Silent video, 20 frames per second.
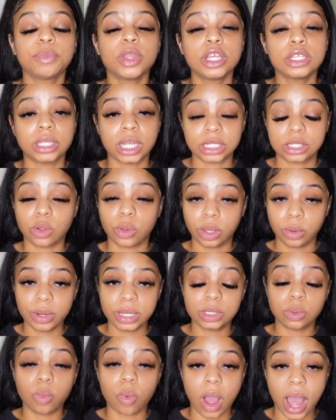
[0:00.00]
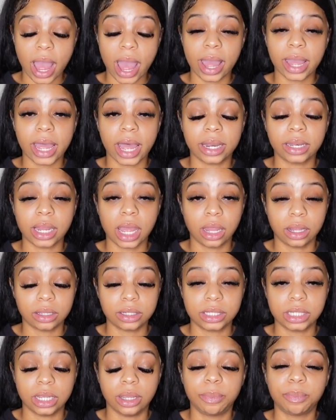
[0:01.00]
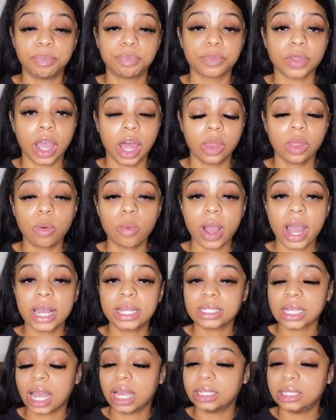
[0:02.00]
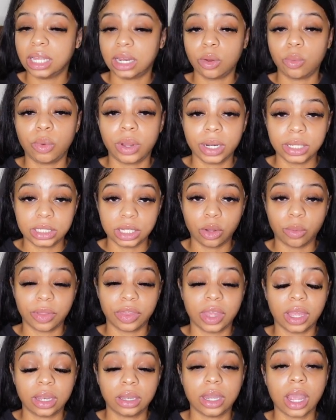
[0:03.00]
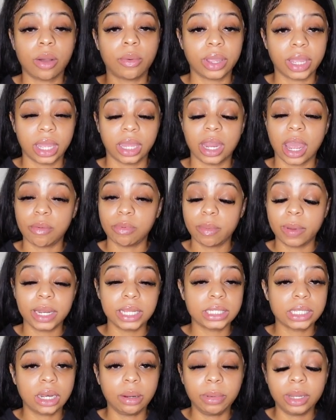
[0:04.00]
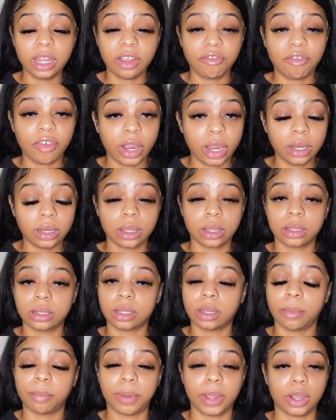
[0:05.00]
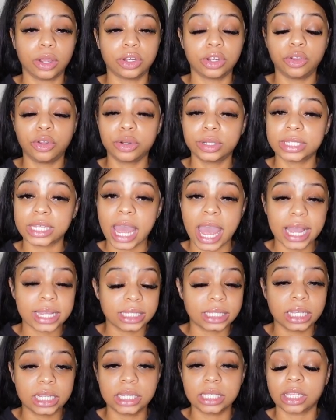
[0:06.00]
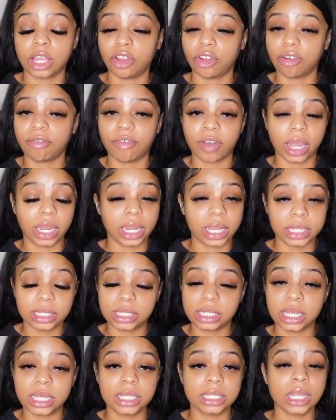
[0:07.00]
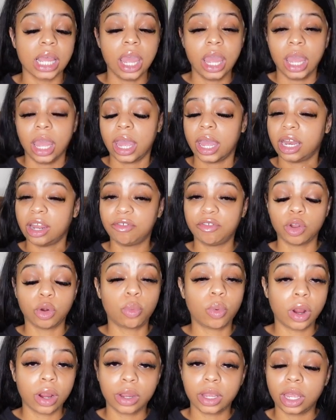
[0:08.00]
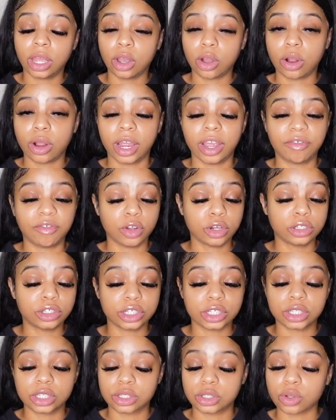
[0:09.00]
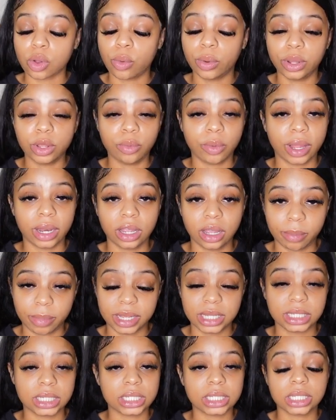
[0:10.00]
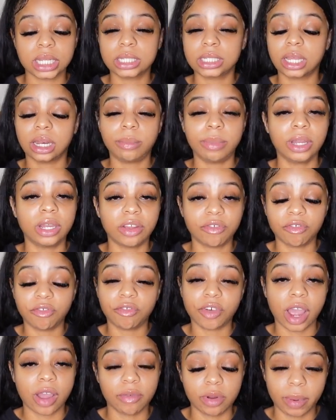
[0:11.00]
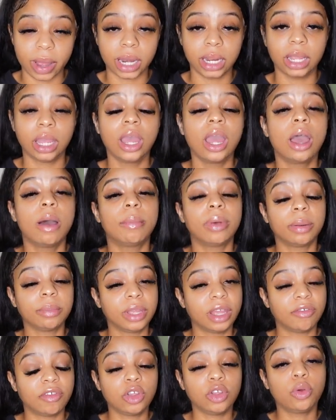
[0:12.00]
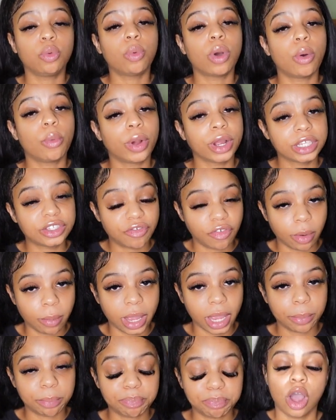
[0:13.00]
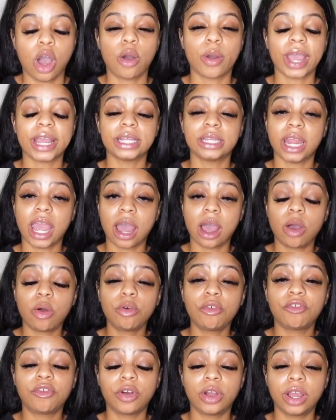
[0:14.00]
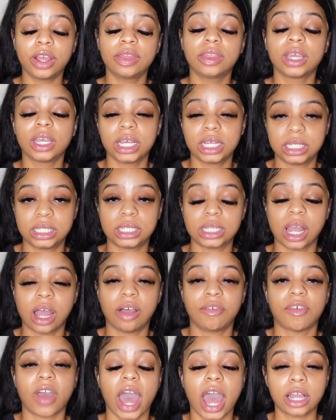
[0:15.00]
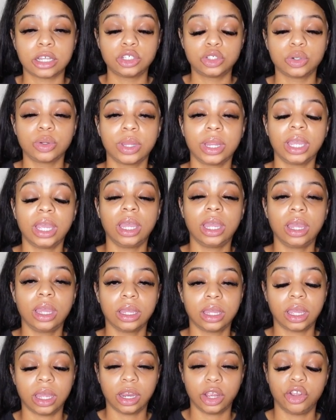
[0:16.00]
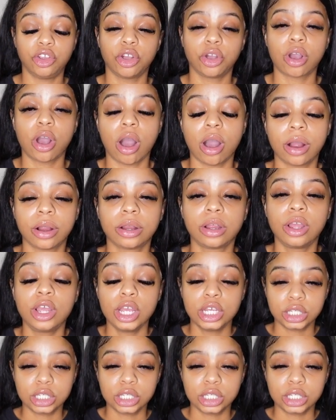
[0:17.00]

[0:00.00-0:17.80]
So that's the only reason why I got an L L C. Otherwise, I didn't want to deal with it. Now, again, everybody's going to be different compared to your taxes and your finances. And if you're working or if you're just solely running a business, it's going to be different for everybody. But I'm giving you what worked for me. Okay, now for the good stuff, actually getting your car.